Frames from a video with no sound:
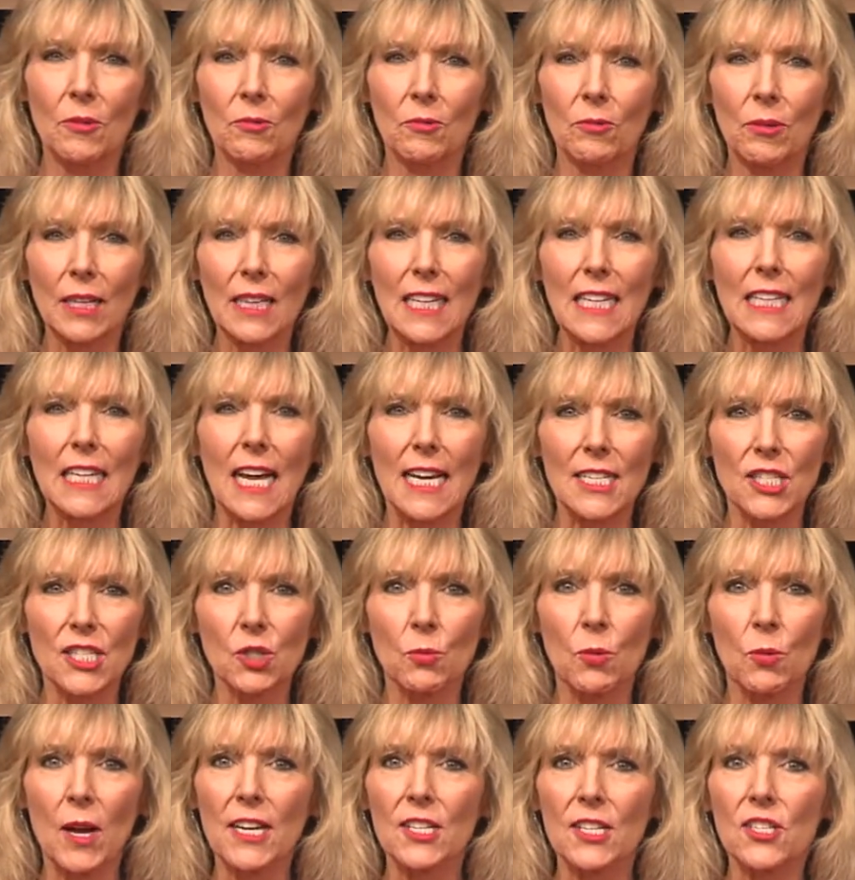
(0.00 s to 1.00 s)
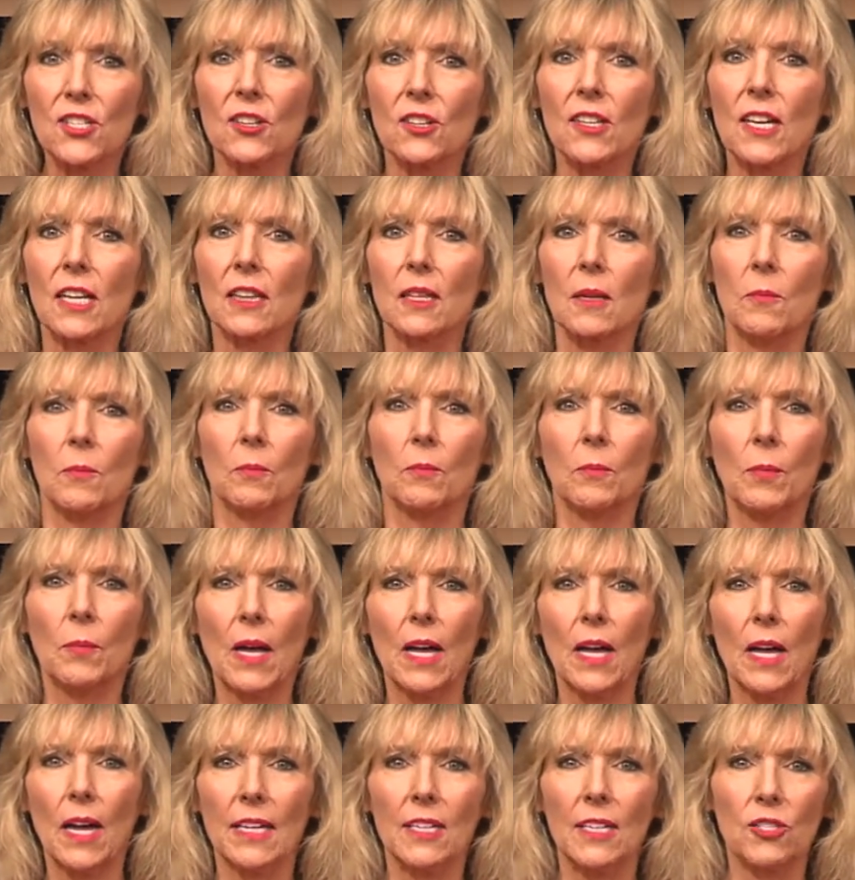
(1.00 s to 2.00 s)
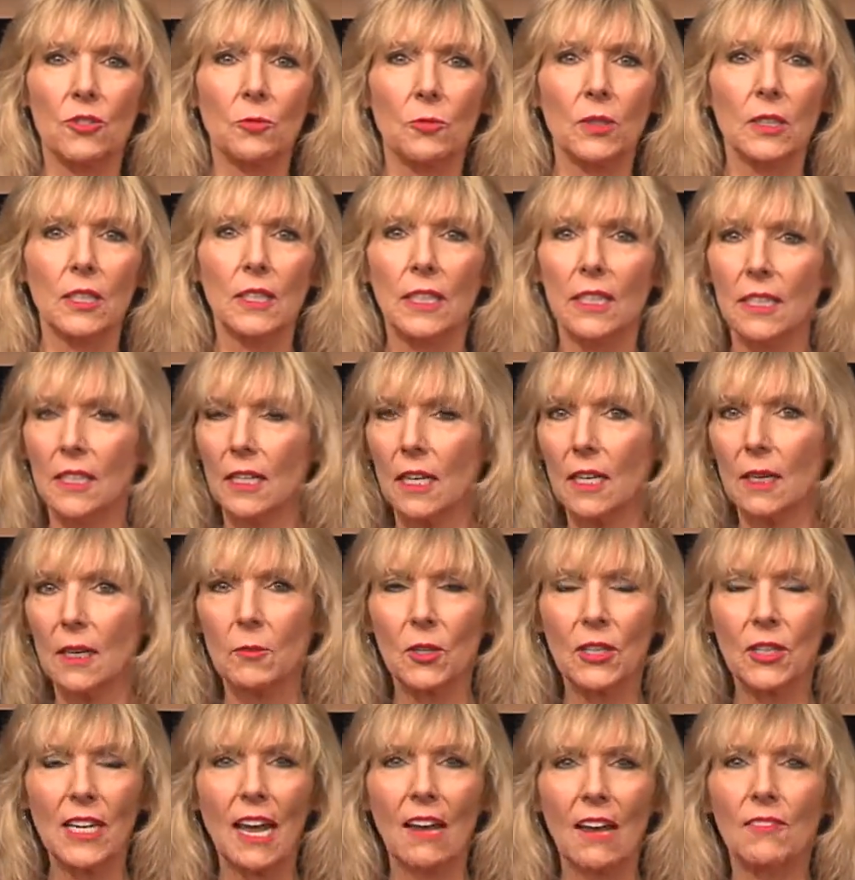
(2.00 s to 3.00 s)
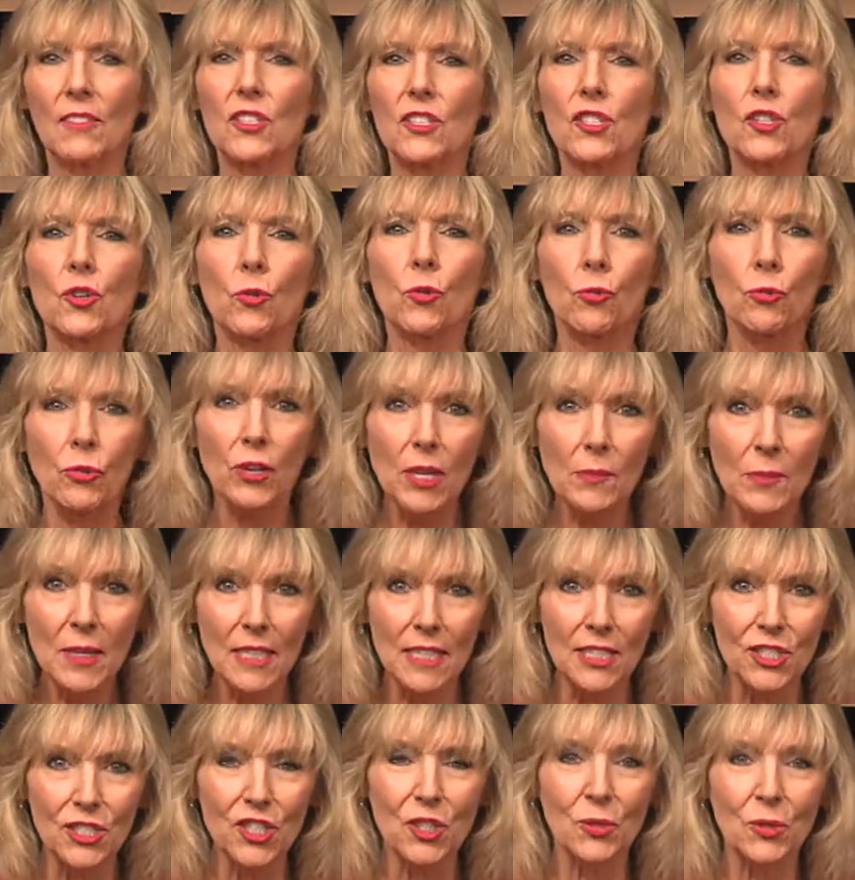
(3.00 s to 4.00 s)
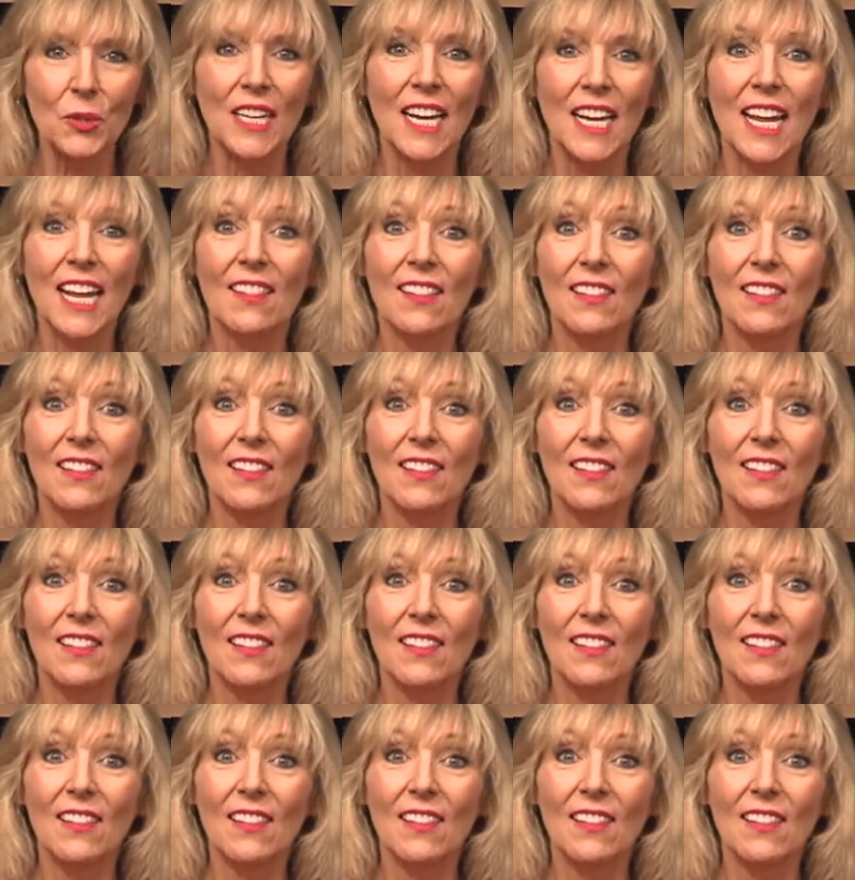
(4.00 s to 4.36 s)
really nice way so that the pie is really going to have this creaminess to it